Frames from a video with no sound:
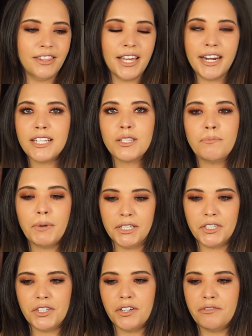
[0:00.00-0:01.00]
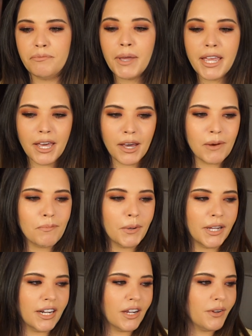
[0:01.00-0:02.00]
That has a bunch of makeup,
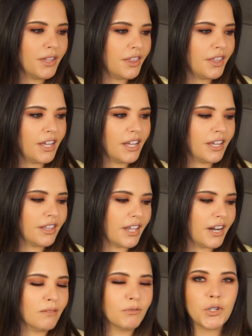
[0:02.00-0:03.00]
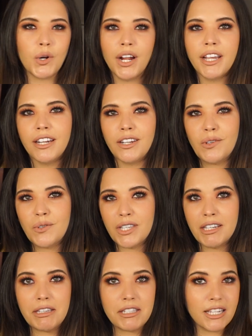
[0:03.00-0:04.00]
but everything that I'm trying and
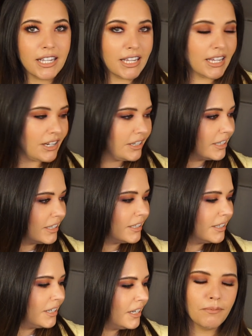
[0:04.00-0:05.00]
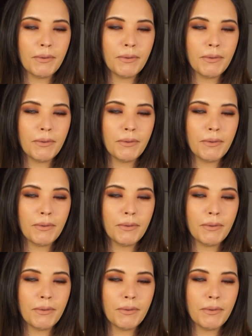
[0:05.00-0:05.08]
using is here.